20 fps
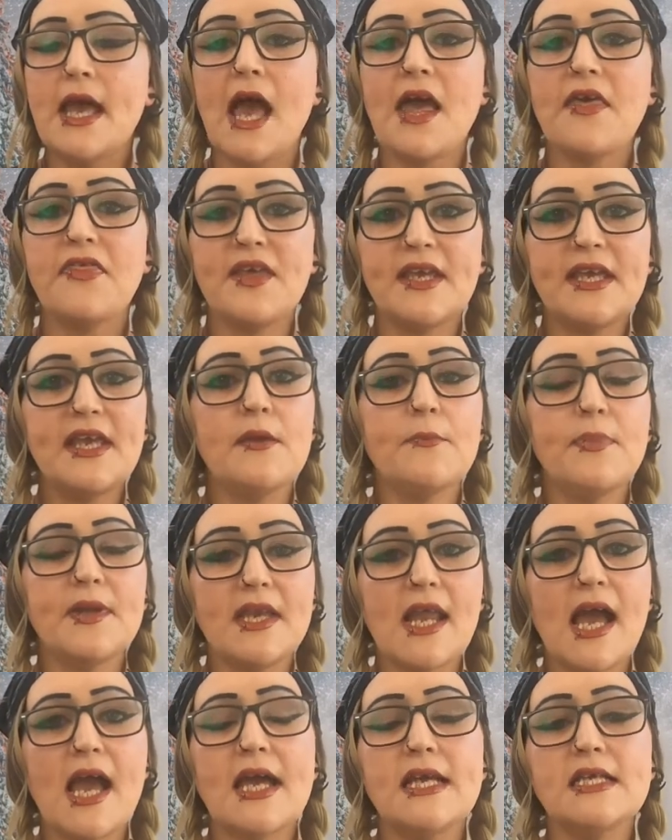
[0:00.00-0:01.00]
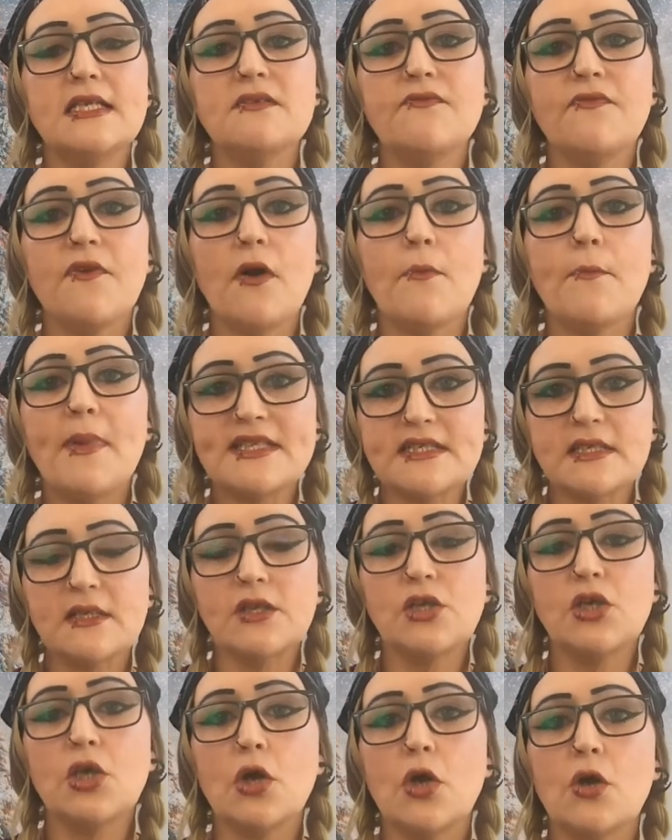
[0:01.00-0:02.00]
I think it'd be nice for Metal
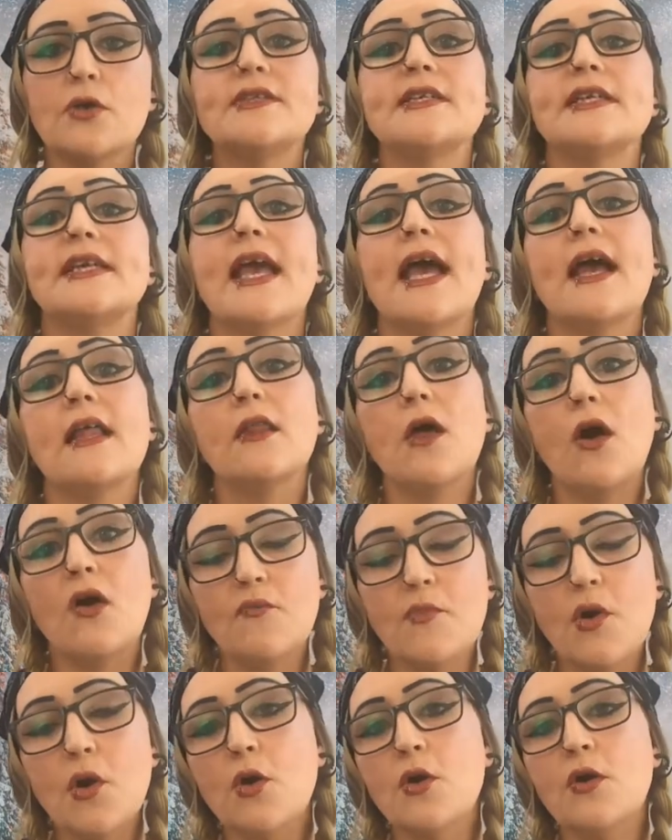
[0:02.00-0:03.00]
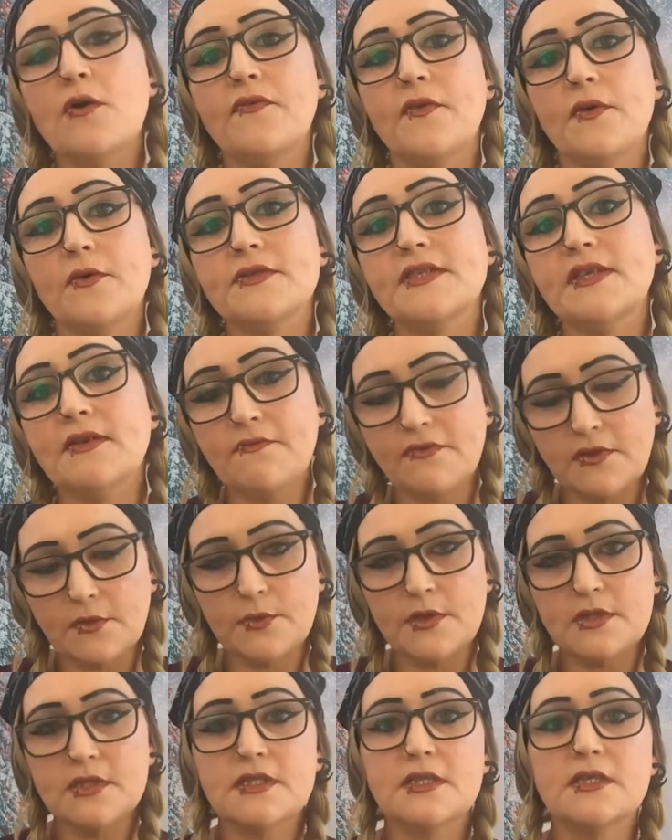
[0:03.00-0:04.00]
Liqueur to get a lot more of us
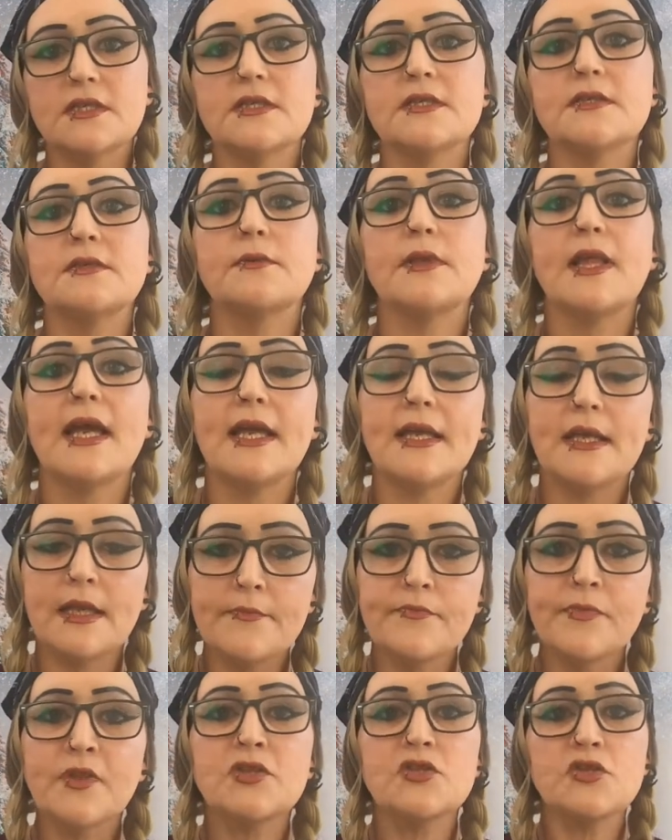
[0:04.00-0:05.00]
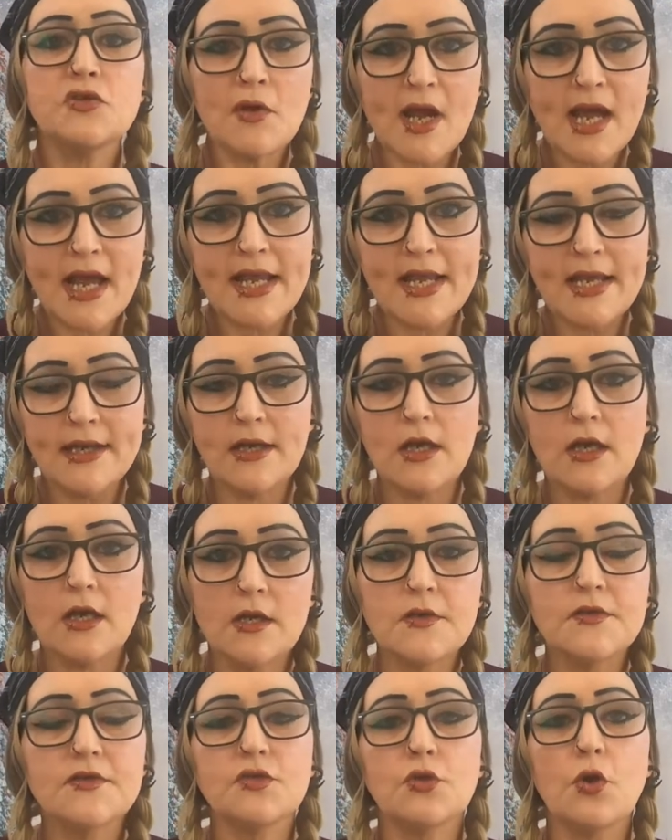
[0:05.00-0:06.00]
influencers like trying
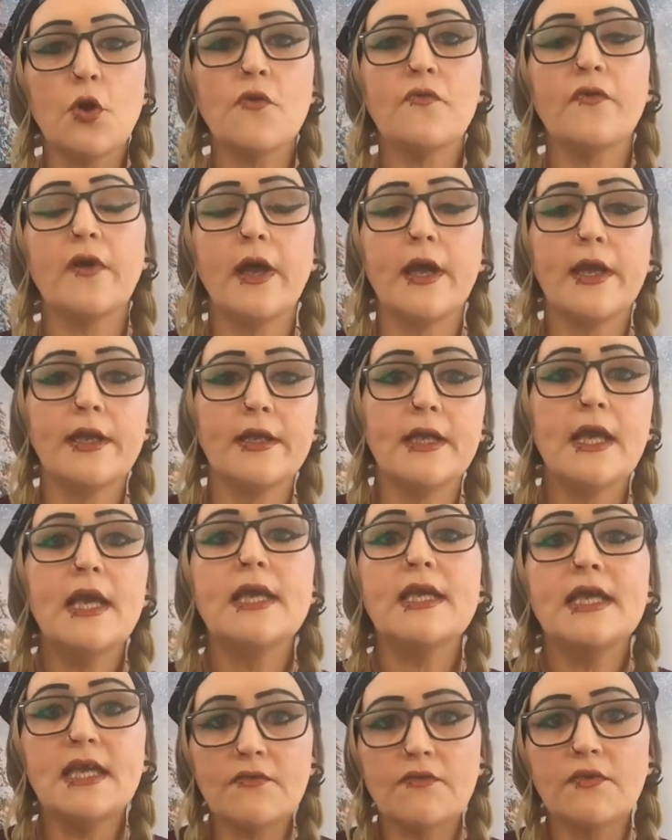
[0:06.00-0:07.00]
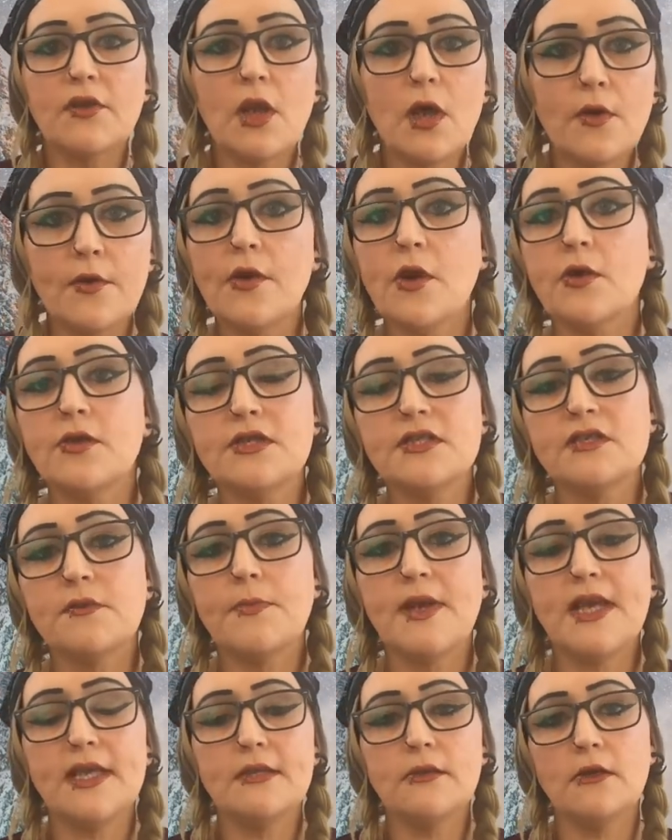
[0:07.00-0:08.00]
her stuff and giving her an honest
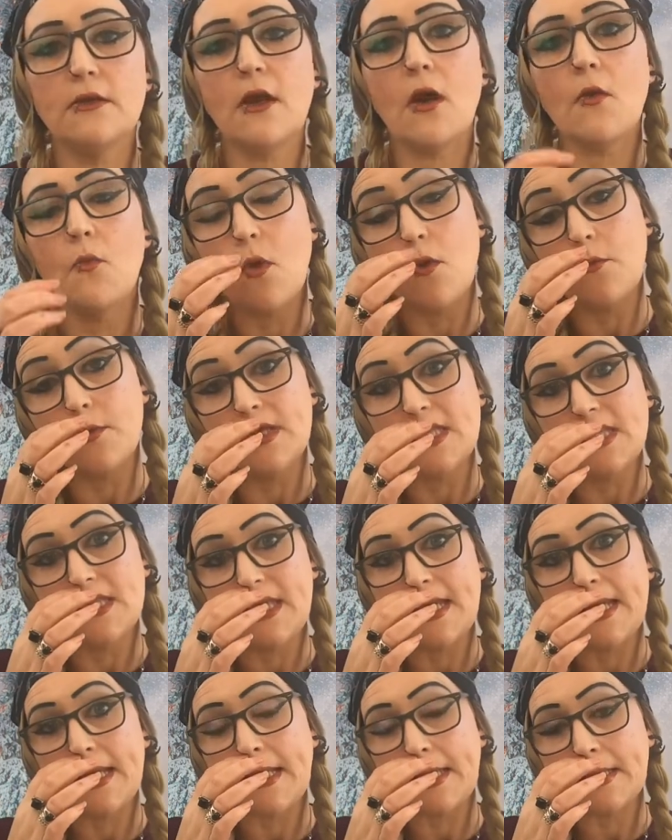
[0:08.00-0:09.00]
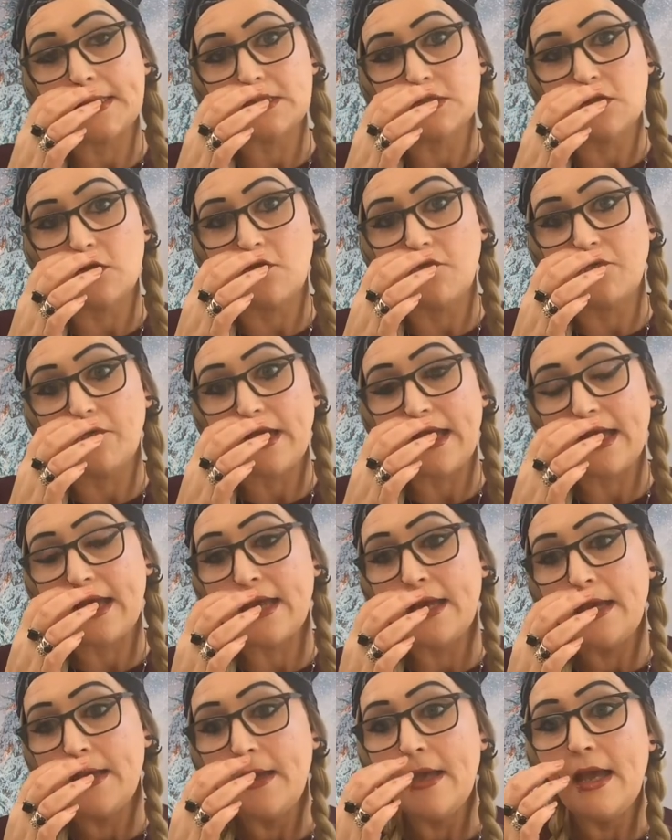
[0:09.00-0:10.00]
opinion on what we think so
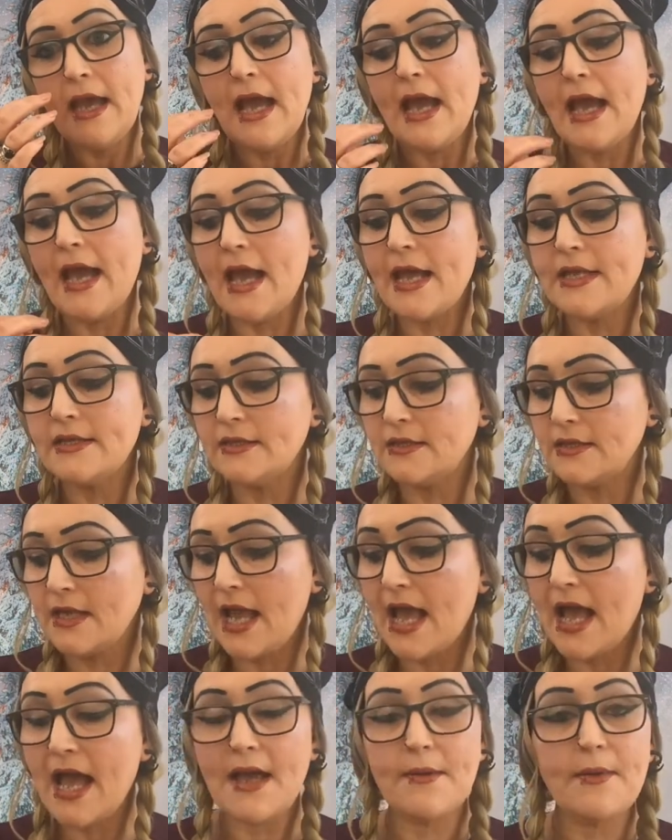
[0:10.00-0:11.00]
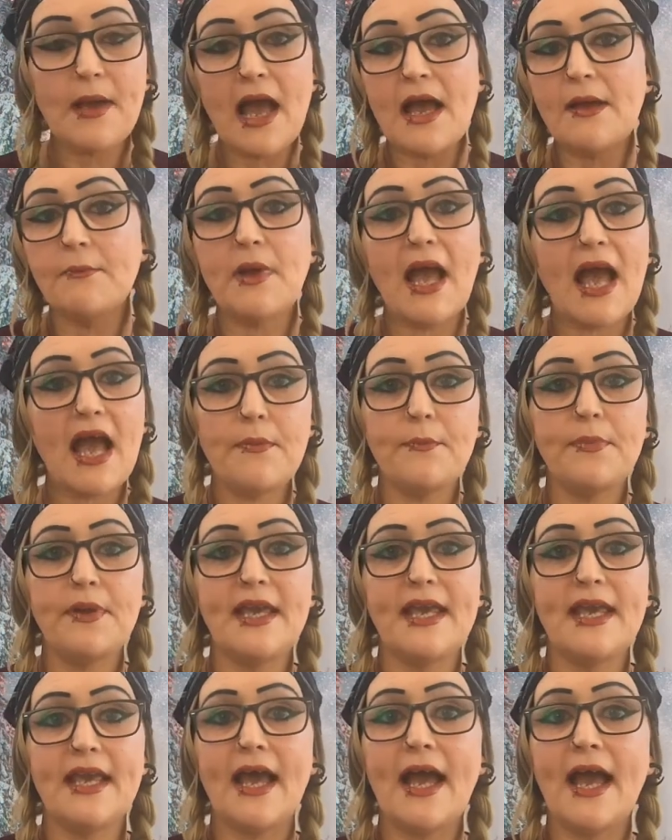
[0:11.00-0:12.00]
far. And I'm
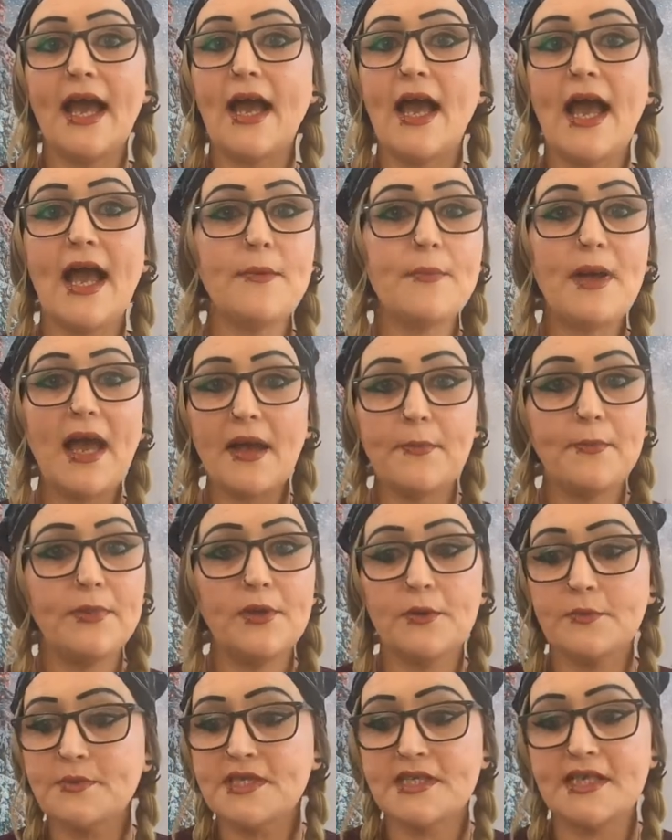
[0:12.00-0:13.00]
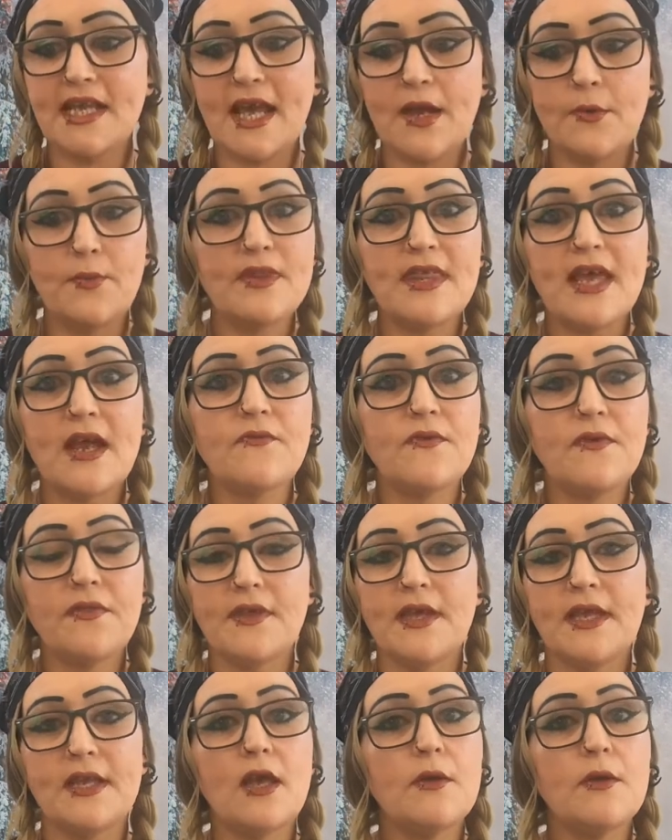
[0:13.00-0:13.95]
happy up to now with everything.